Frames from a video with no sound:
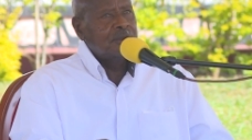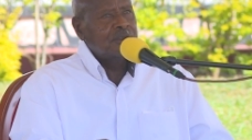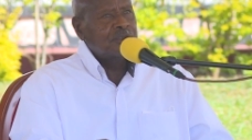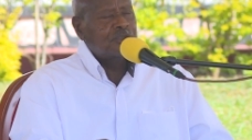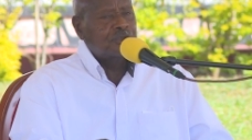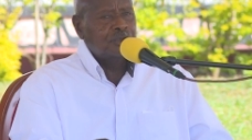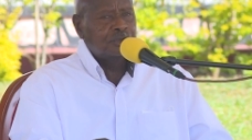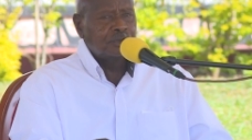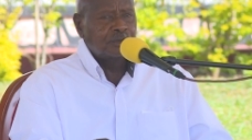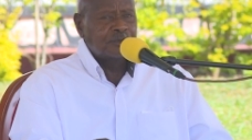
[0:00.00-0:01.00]

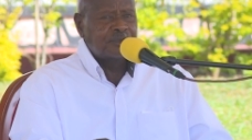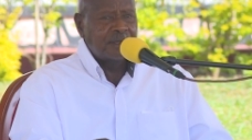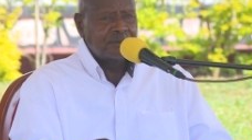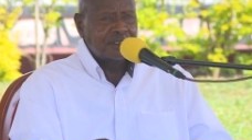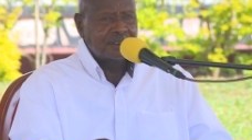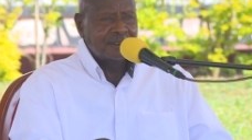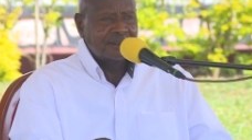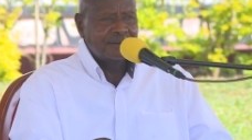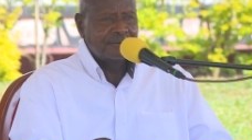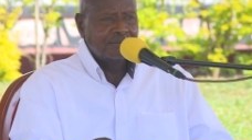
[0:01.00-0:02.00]
institutional farming.
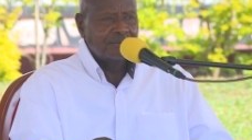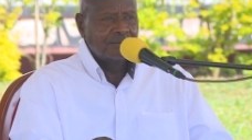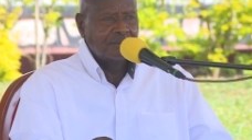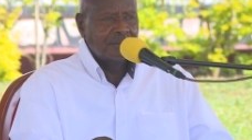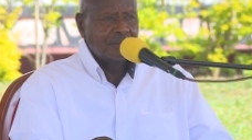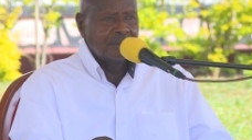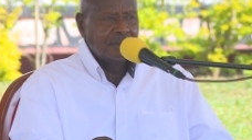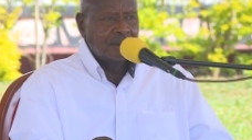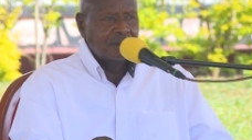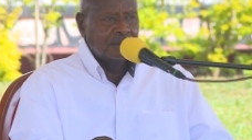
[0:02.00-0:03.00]

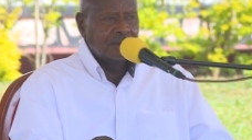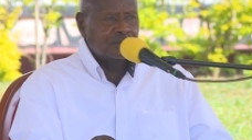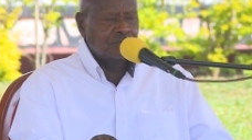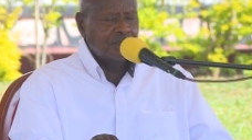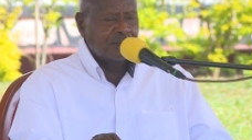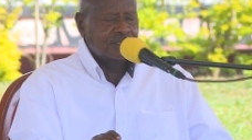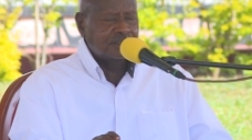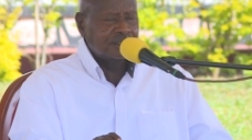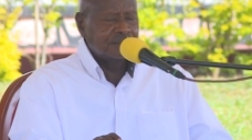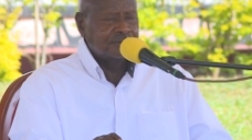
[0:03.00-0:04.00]
That's why we're
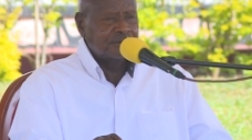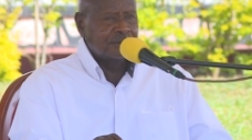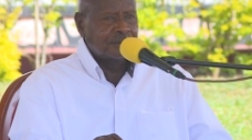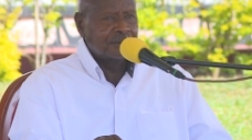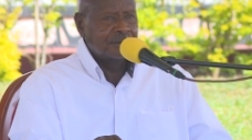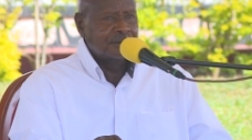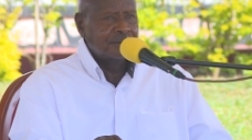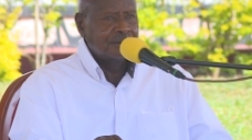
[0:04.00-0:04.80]
asking for